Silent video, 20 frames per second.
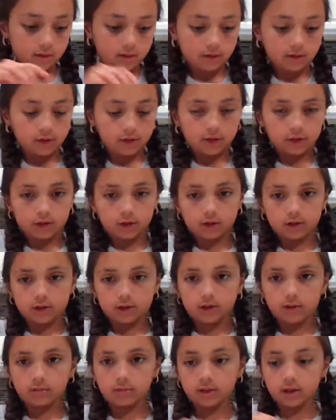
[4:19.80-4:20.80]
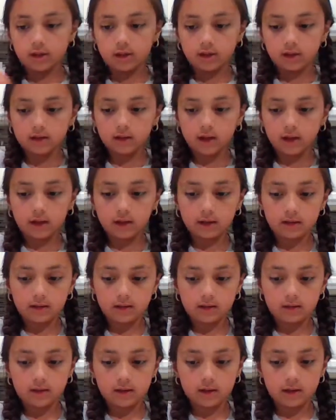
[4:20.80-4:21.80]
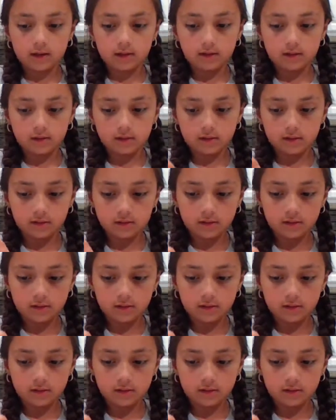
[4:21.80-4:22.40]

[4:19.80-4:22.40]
It should look something like this.